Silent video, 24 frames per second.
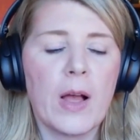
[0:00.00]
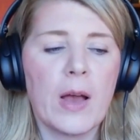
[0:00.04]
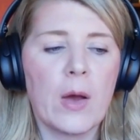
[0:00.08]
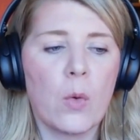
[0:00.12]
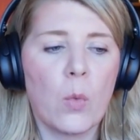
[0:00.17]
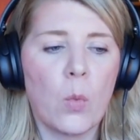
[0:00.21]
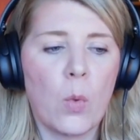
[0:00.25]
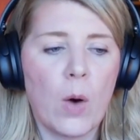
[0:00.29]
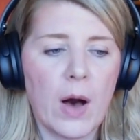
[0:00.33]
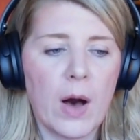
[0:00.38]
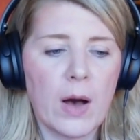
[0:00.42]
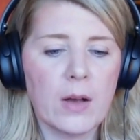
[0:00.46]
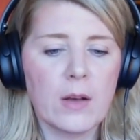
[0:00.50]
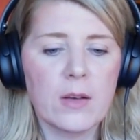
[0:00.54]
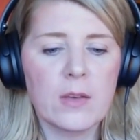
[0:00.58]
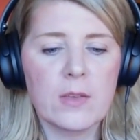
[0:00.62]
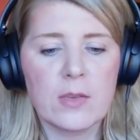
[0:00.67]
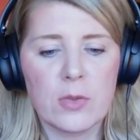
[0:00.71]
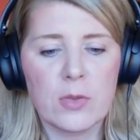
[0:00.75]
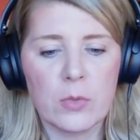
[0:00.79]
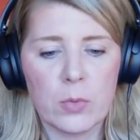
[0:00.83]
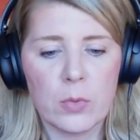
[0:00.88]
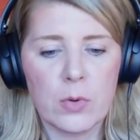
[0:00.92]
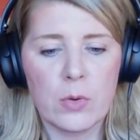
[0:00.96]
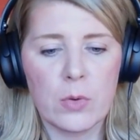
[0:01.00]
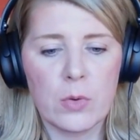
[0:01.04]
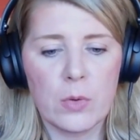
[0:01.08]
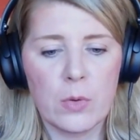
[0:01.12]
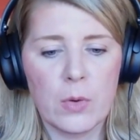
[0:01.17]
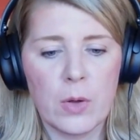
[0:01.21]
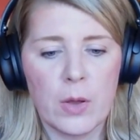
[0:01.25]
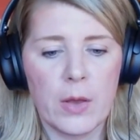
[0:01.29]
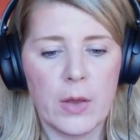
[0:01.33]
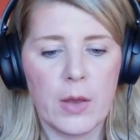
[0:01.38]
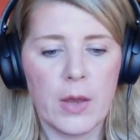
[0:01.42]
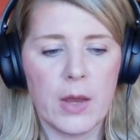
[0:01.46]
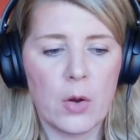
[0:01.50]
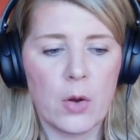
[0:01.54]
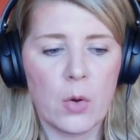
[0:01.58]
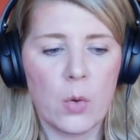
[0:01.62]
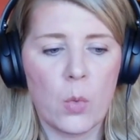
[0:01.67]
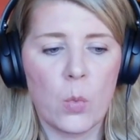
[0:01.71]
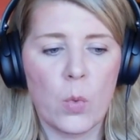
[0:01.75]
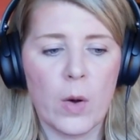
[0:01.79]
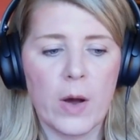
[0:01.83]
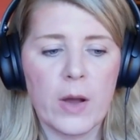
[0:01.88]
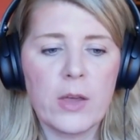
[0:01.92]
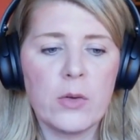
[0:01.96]
walk us through,
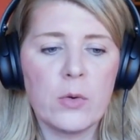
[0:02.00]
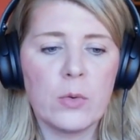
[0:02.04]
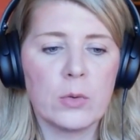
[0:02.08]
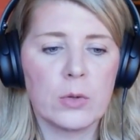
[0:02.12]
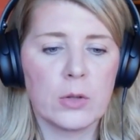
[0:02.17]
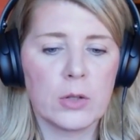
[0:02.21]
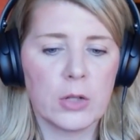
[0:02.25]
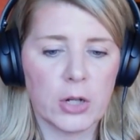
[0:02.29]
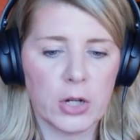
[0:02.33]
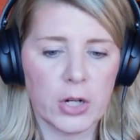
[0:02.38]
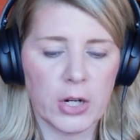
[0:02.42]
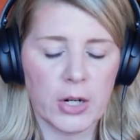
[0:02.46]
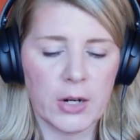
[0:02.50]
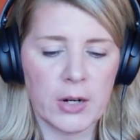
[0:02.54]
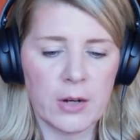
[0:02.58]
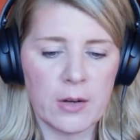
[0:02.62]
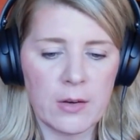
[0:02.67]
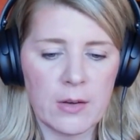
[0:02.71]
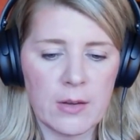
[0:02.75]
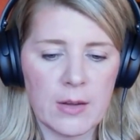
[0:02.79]
what you learned